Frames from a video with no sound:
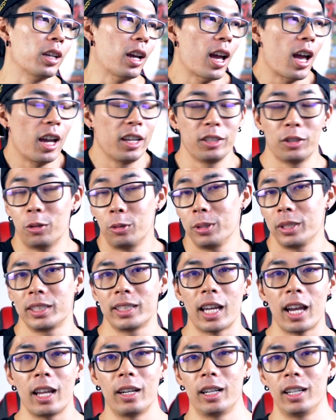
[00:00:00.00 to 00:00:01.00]
I noticed
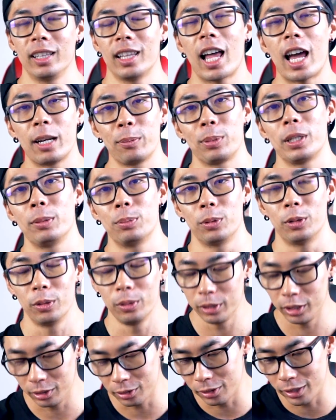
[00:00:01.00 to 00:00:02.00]
that a lot of
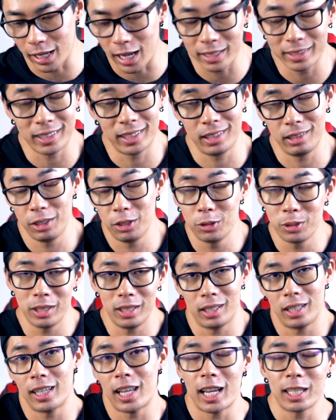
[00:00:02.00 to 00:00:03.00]
people, you know, that's
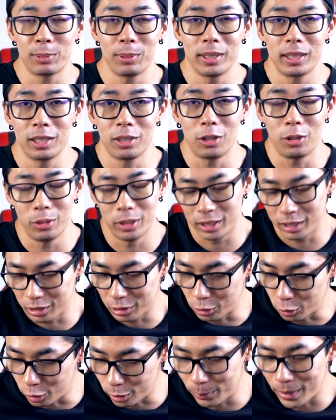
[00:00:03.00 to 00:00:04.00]
usually the last place to go is
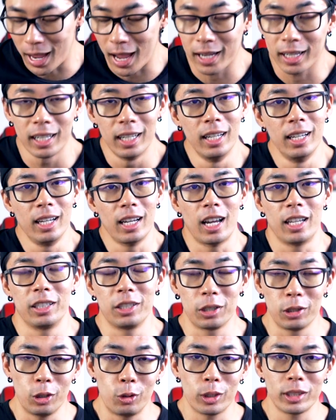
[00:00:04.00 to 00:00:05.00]
their lower back and
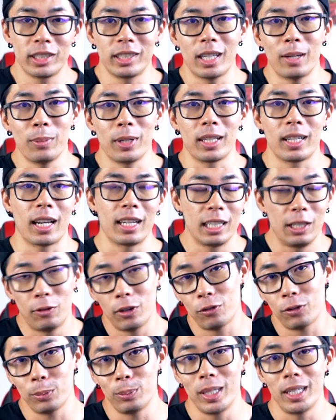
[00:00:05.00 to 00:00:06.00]
their lower stomach. And
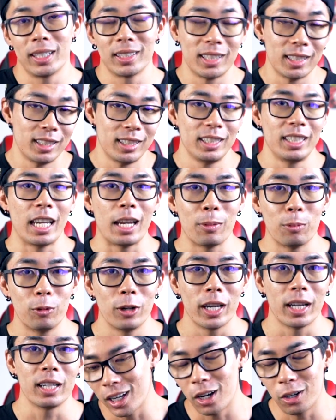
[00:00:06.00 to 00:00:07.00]
even for me, it's the same way.